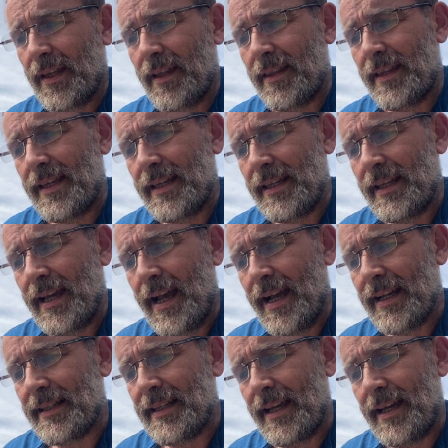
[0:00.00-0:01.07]
the
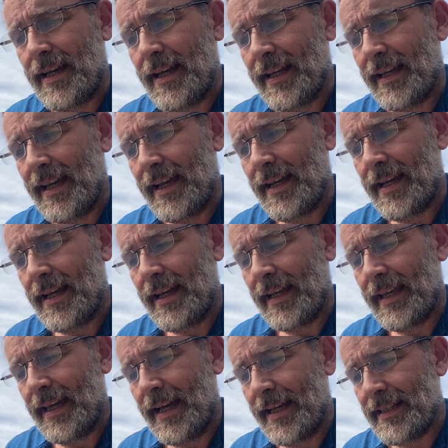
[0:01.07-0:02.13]

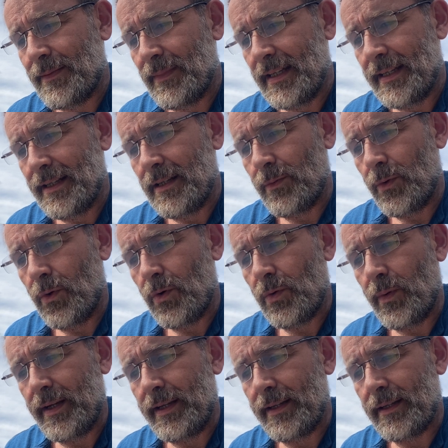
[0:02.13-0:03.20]
Academy
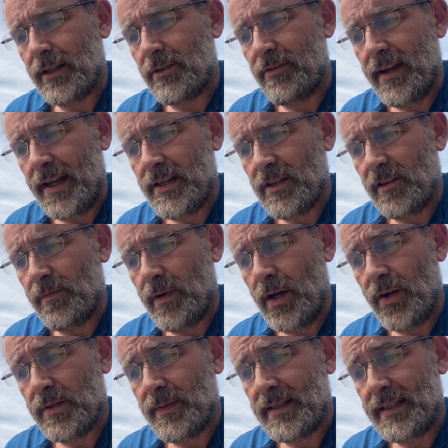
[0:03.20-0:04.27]
Award-winning creator of My
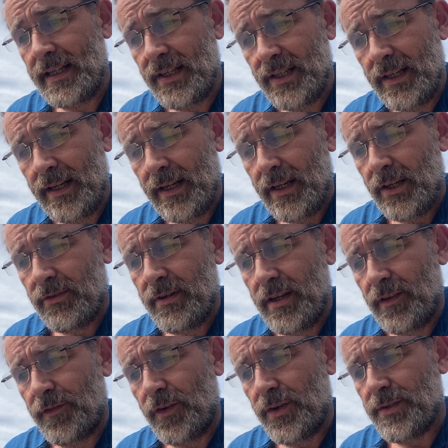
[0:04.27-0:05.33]
Octopus Teacher,
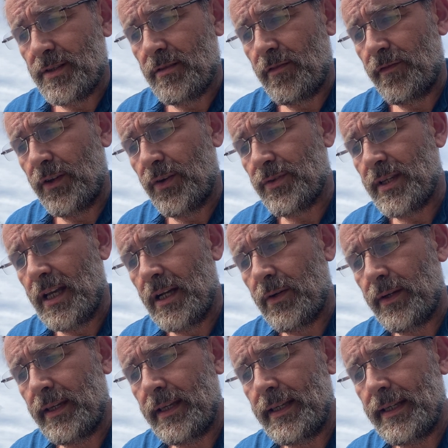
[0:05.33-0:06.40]
Craig Foster, reveals how
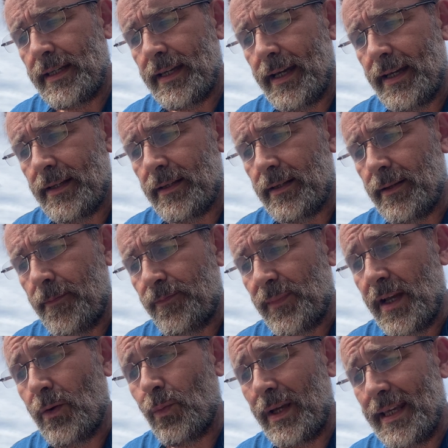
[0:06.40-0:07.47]
we can
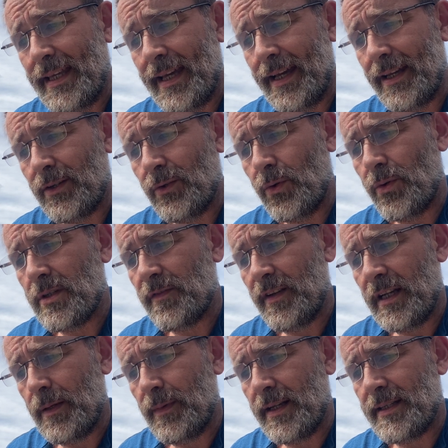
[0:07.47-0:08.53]
all
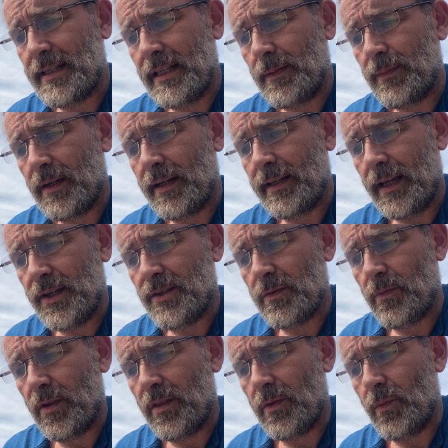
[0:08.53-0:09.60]
develop a deep connection
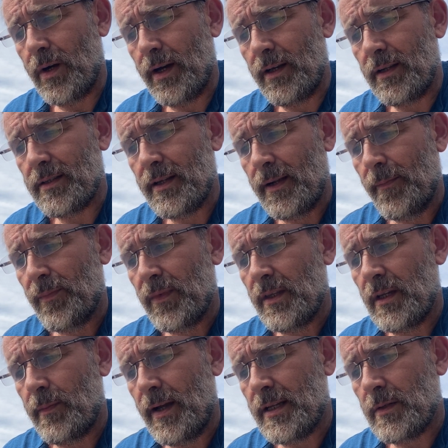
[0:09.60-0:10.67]
with the wild,
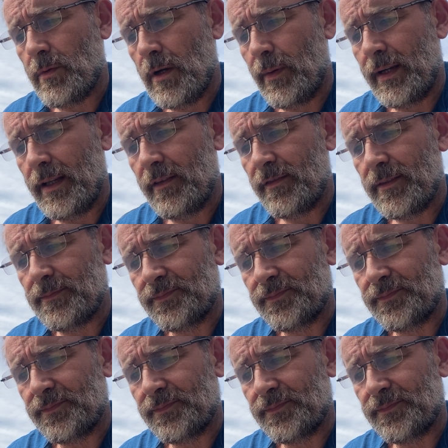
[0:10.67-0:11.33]
no matter where we live.